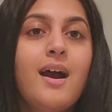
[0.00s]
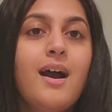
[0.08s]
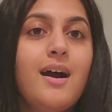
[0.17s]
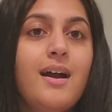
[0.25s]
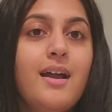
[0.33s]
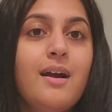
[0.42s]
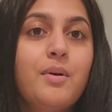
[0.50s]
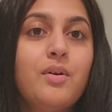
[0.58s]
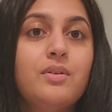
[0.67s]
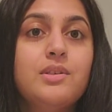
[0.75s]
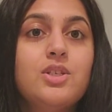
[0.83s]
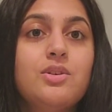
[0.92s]
I am
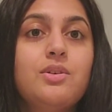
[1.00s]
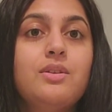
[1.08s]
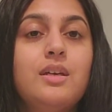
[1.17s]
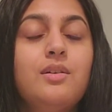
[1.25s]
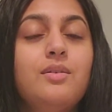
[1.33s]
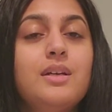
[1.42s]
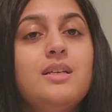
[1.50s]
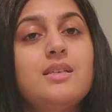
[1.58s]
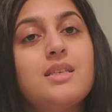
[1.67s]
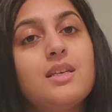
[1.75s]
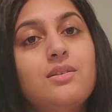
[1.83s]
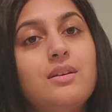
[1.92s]
going to show you the ingredients
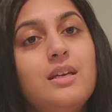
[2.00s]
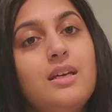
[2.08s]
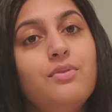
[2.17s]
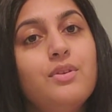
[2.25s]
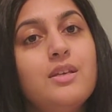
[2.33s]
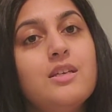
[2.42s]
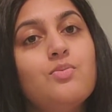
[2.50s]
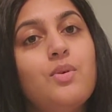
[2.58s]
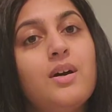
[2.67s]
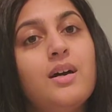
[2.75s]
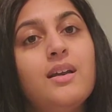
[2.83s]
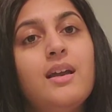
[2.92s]
that you need for this
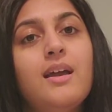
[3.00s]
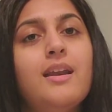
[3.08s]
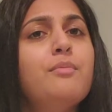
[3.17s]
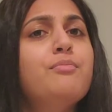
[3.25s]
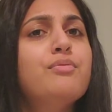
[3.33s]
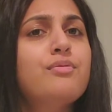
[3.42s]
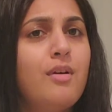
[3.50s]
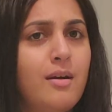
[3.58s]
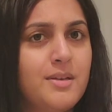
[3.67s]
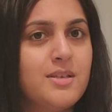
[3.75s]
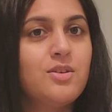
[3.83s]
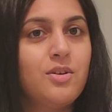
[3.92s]
one, and I
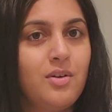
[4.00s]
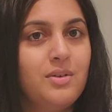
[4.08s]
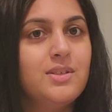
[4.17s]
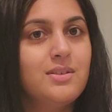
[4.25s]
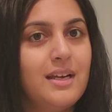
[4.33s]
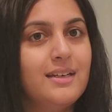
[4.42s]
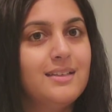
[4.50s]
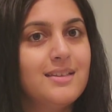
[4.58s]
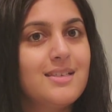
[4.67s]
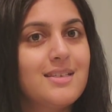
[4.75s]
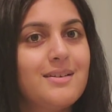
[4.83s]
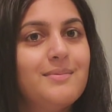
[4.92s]
promise you're going to like it
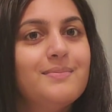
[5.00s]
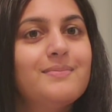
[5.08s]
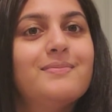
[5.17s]
this time.